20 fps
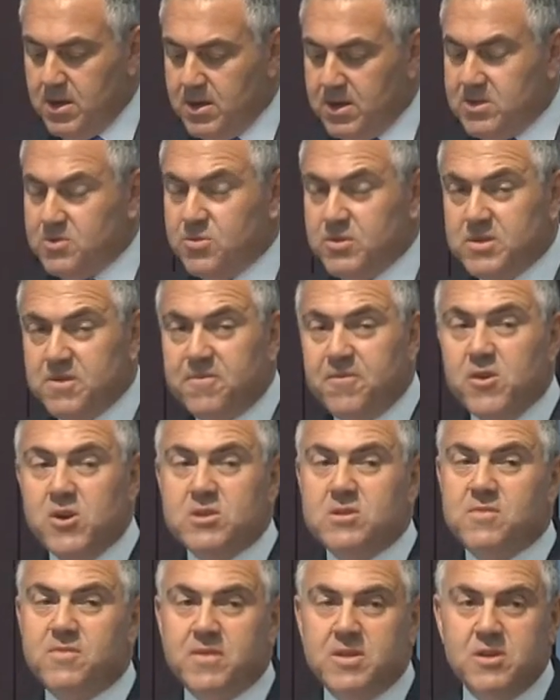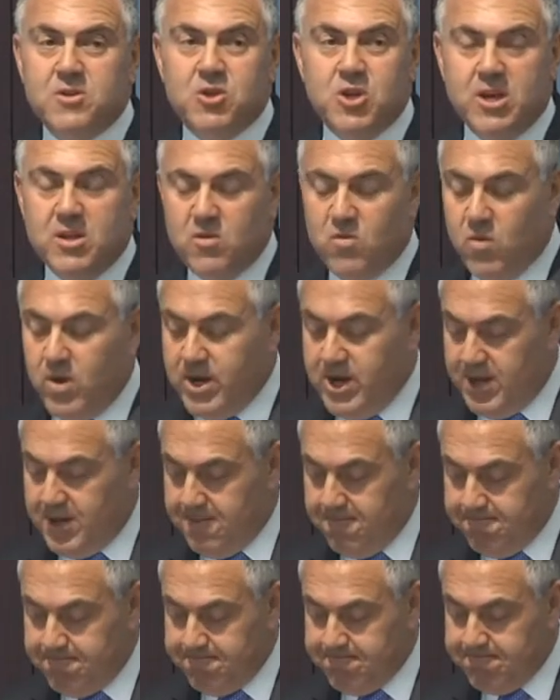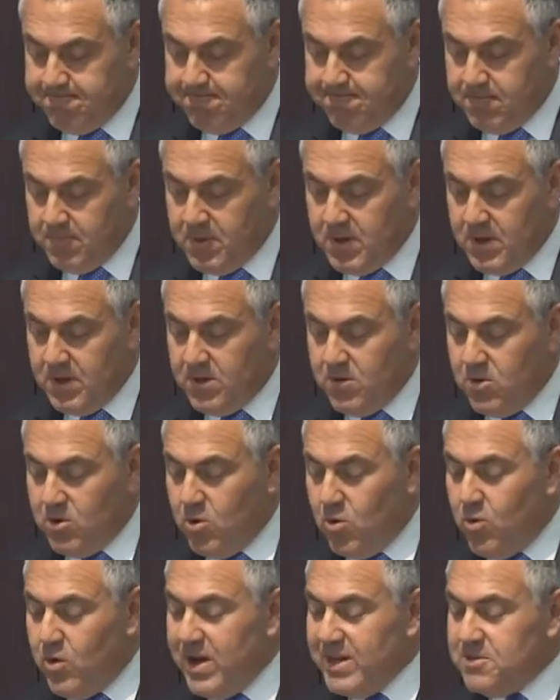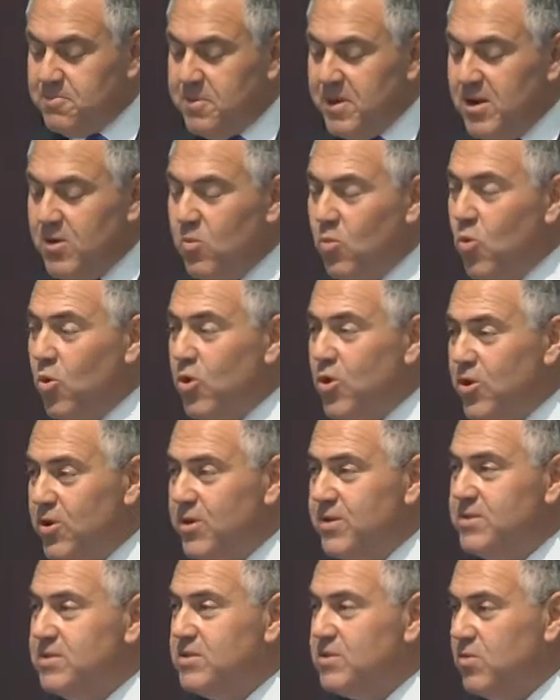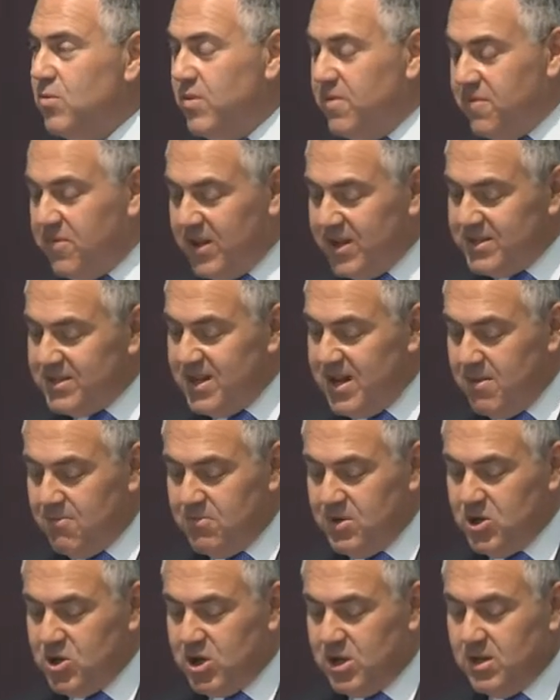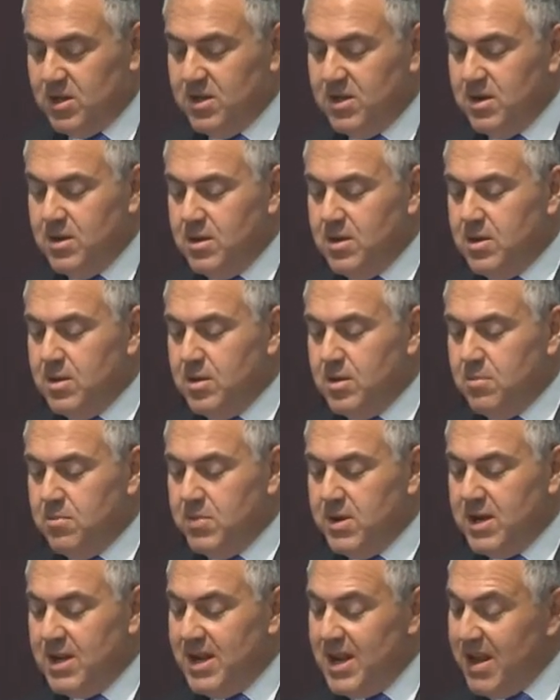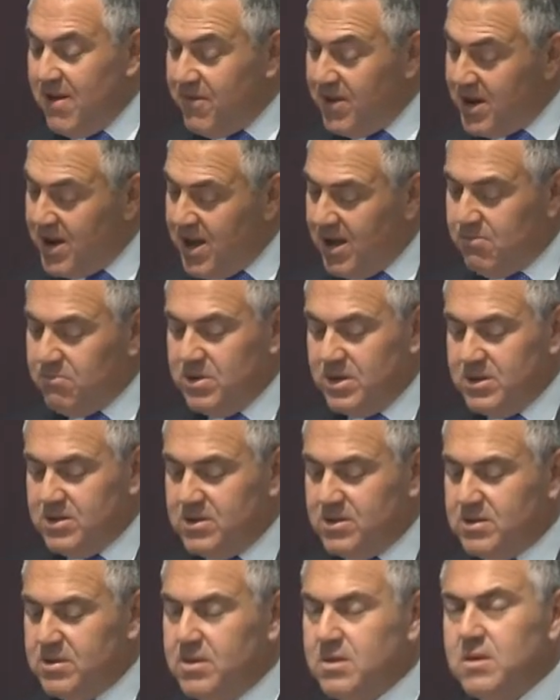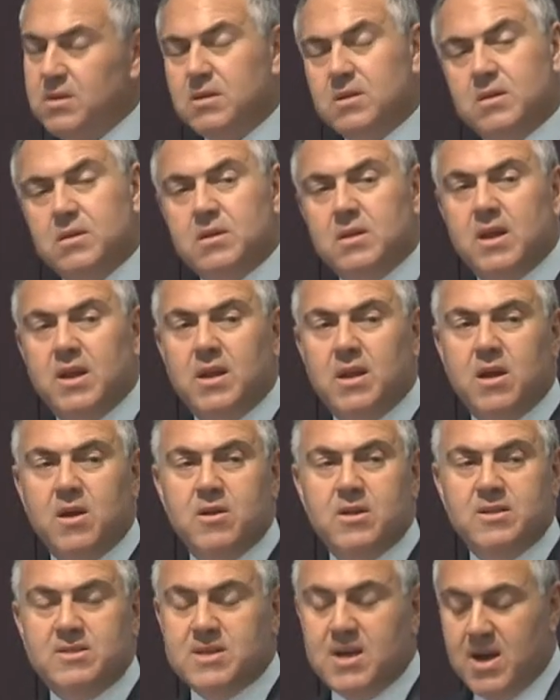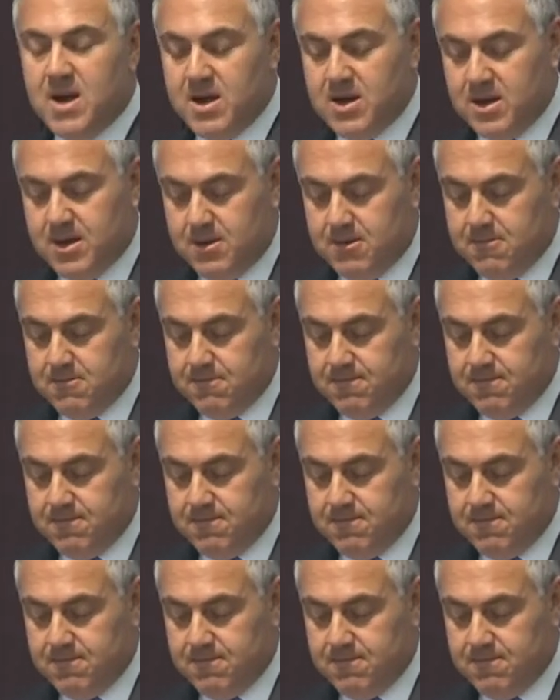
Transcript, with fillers: This was a first for the G20. There had always been words to reflect ambition, but never numbers, let alone a target.